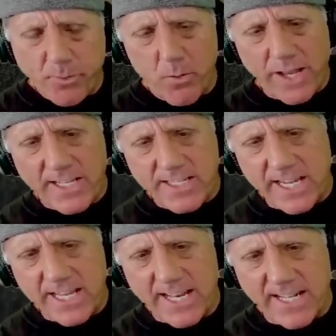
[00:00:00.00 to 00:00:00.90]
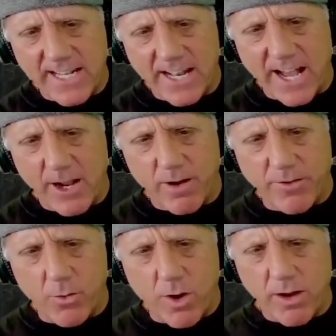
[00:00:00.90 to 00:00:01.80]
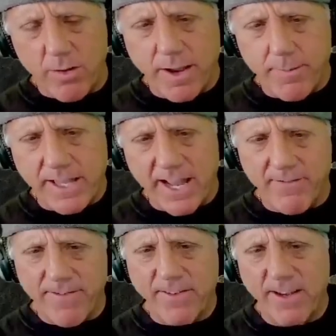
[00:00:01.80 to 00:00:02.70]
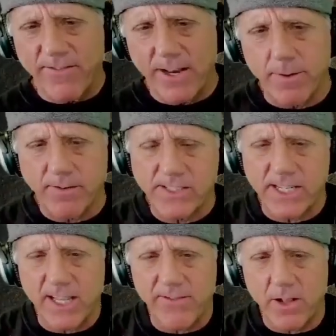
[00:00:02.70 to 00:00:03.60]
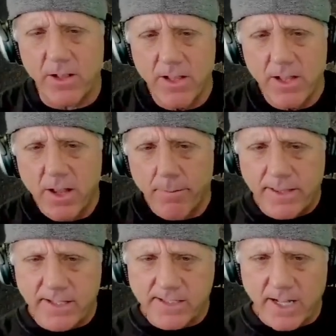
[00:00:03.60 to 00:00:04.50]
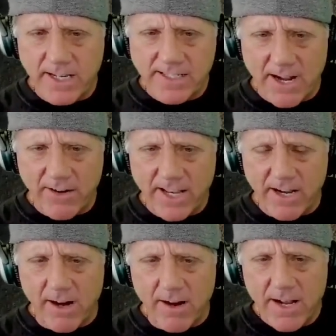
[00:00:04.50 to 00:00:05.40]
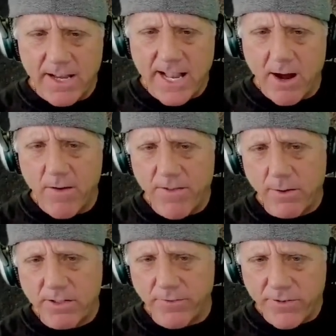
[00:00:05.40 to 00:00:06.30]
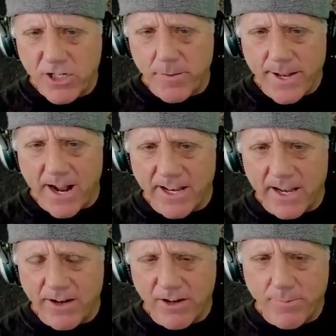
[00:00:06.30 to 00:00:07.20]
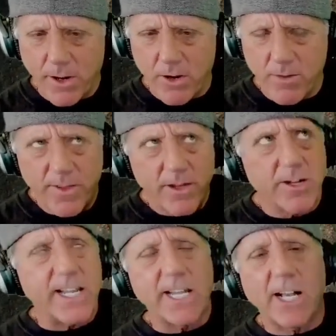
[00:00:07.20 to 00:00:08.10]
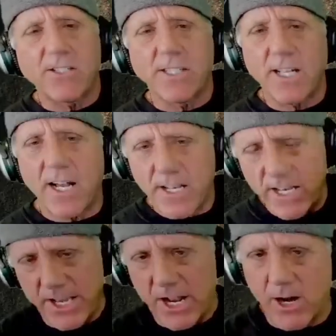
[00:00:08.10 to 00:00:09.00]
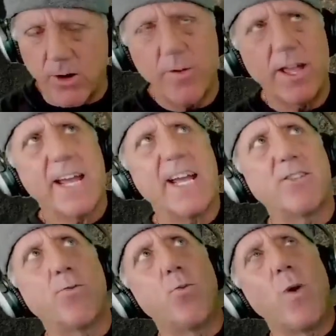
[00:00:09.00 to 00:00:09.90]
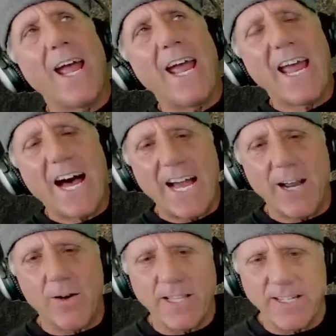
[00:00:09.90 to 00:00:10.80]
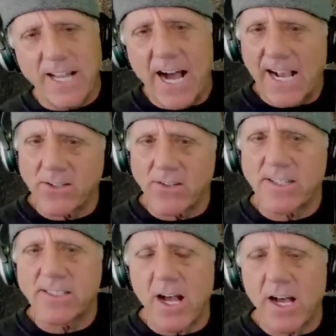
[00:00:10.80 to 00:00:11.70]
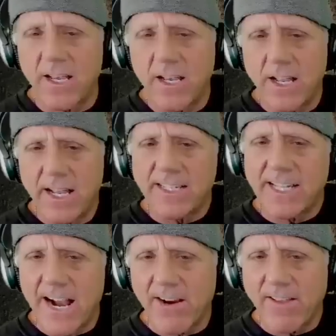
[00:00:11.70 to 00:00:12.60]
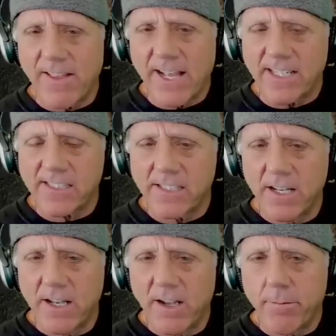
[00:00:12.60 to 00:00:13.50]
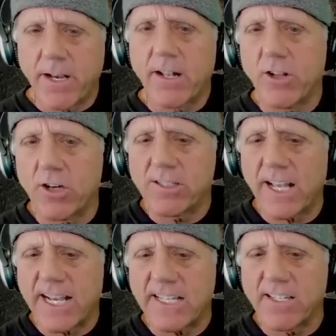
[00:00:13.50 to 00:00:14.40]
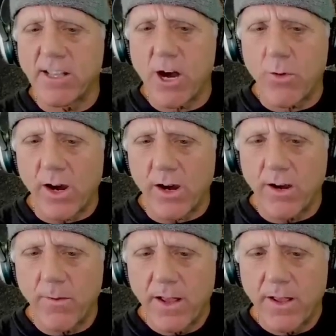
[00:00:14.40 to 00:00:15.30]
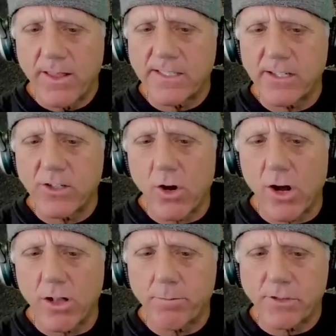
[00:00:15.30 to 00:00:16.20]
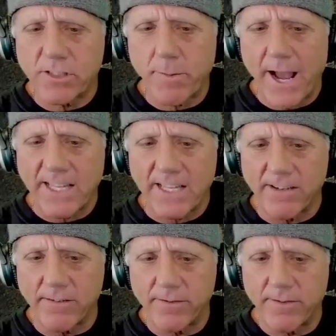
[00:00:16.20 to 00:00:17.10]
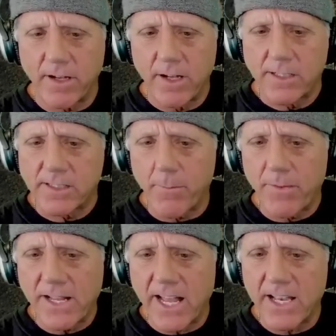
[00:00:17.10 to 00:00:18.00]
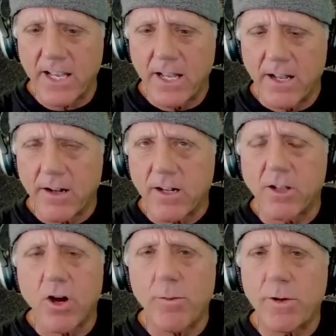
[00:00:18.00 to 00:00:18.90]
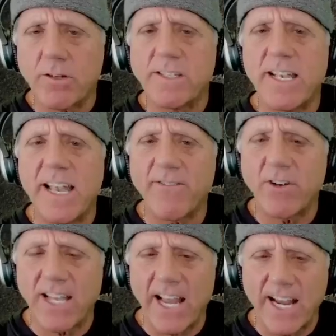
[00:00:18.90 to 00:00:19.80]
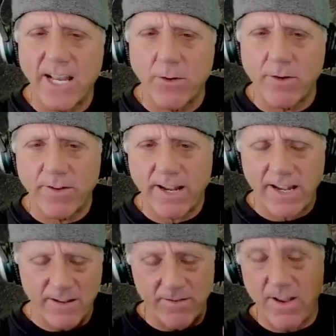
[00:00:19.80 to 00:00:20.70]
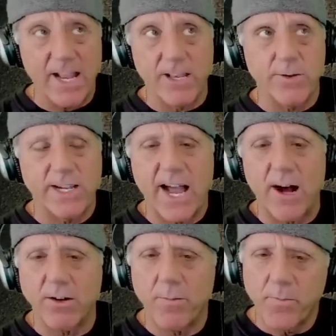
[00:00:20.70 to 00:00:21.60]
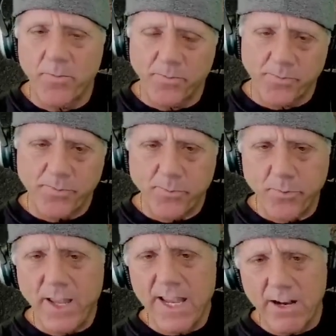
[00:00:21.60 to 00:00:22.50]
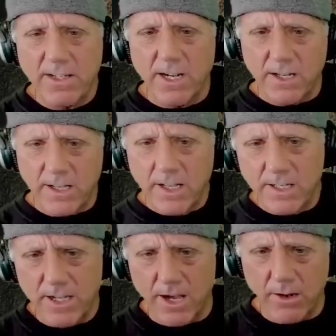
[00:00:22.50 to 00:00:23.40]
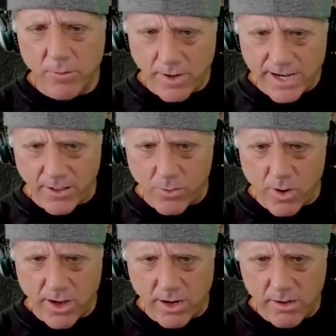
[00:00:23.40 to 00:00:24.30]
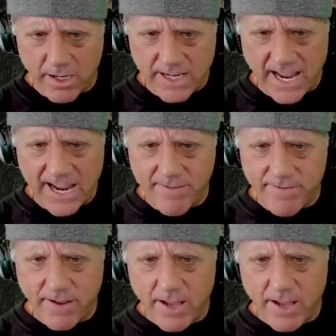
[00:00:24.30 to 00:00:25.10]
we can see that it's not high off the water, maybe 10, 15 feet above sea level. But the sun is out here. Now, if there was a fisherman out here on his boat, could he touch the sun? No. It's way higher in the sky. So the sun is higher than this, but it looks like it's lower. This is called perspective. Something that globers never take into account. Here's a tunnel right on the water, a cave,